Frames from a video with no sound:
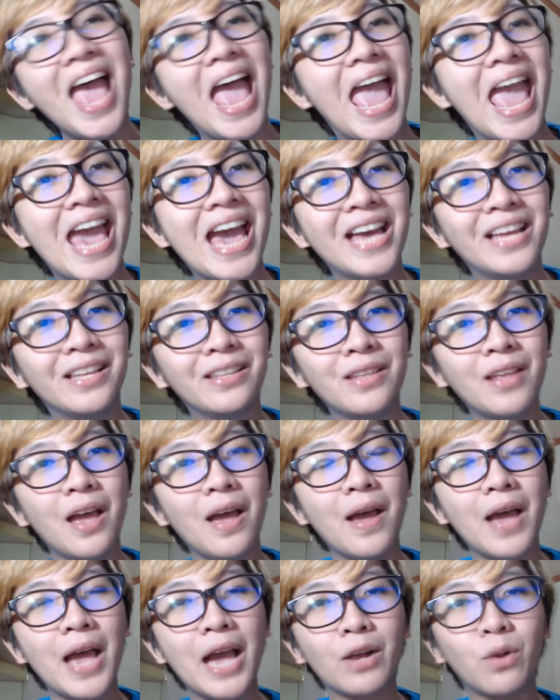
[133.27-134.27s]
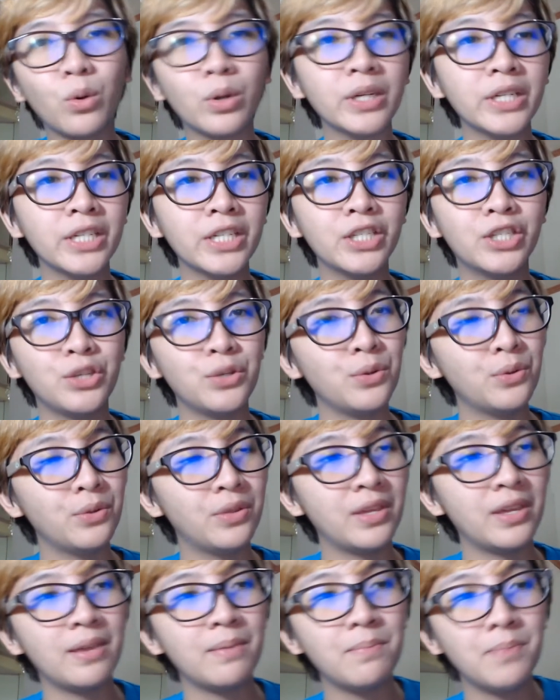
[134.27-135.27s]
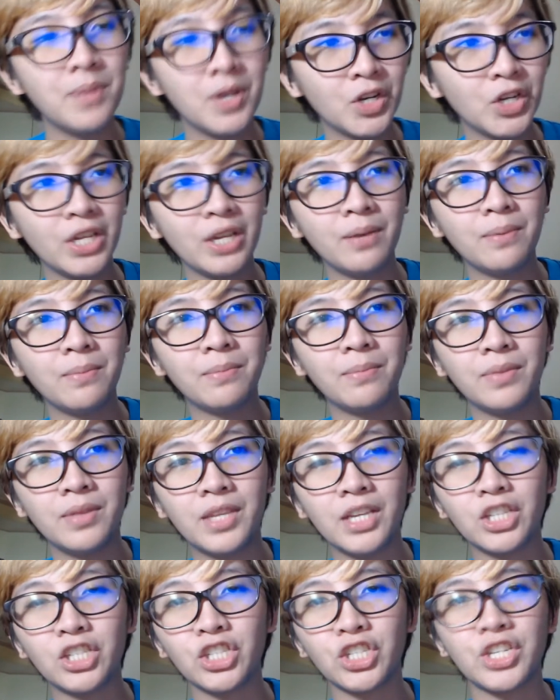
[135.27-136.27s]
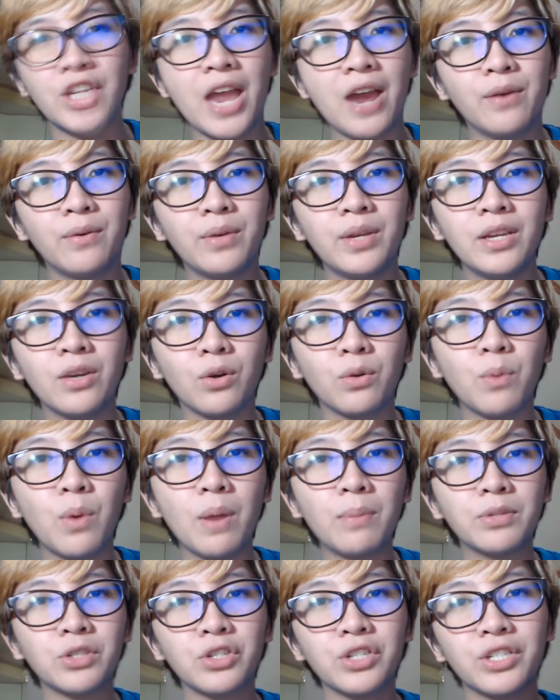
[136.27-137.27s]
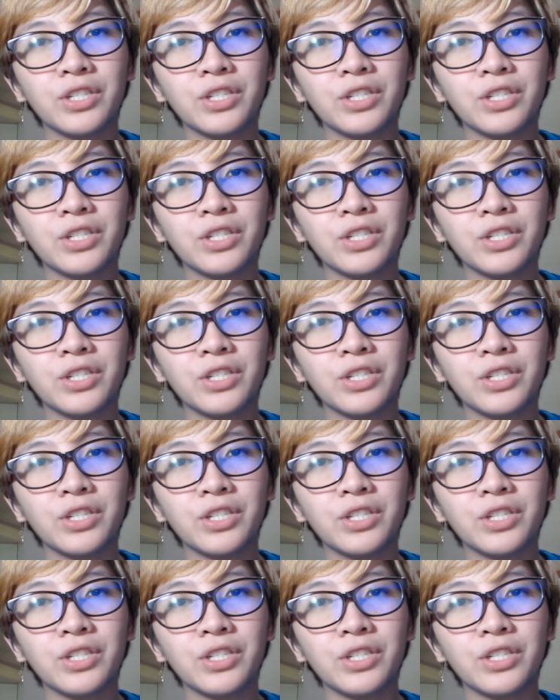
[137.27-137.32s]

And according to the Merriam Dictionary or Webster's